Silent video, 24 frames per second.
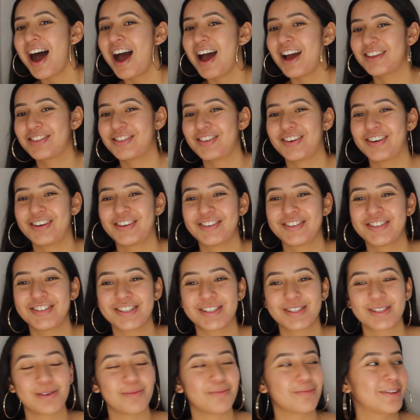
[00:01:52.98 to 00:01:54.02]
I thought I
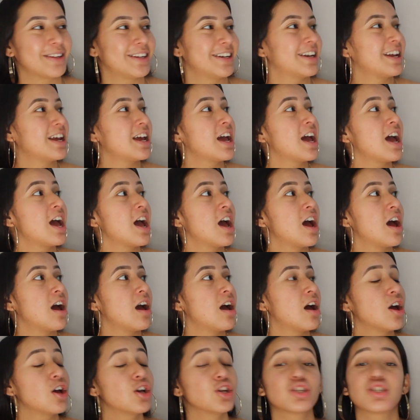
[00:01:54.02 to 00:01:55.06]
heard something.
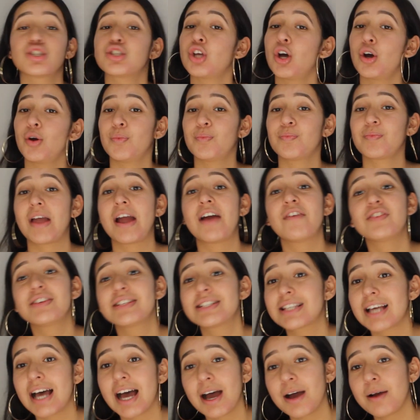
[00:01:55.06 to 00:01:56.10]
So
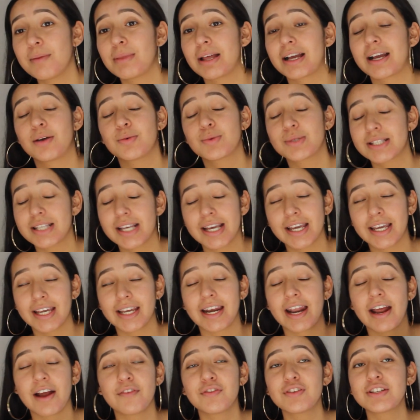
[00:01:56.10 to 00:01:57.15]
every time, like I was
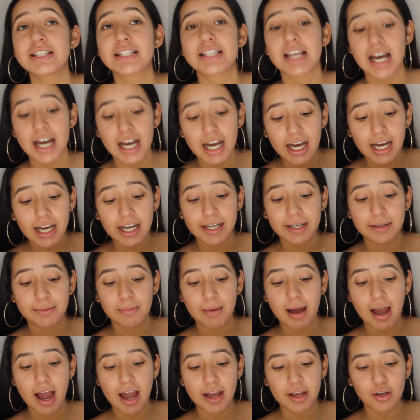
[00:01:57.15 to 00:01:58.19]
saying, every
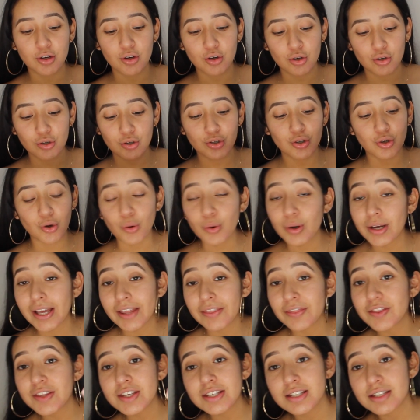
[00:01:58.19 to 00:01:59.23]
time I go
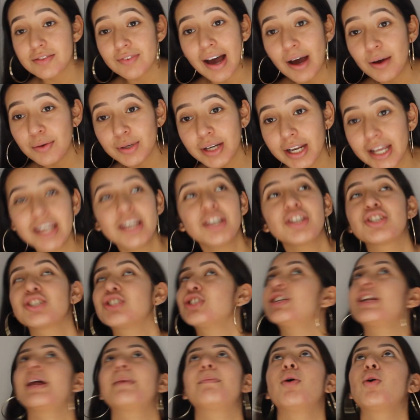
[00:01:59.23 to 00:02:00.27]
get this
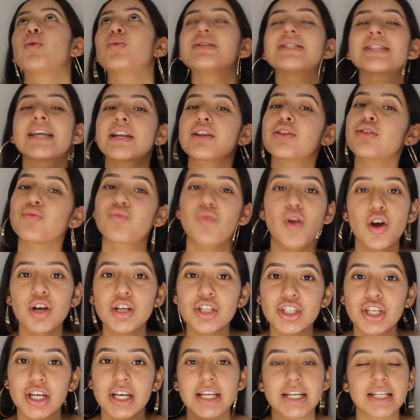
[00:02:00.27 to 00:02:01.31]
foundation, I'm always getting the
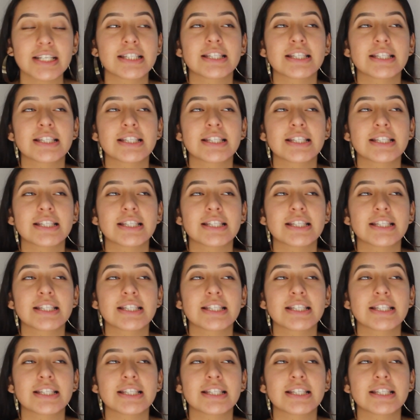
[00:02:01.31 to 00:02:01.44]
wrong shade.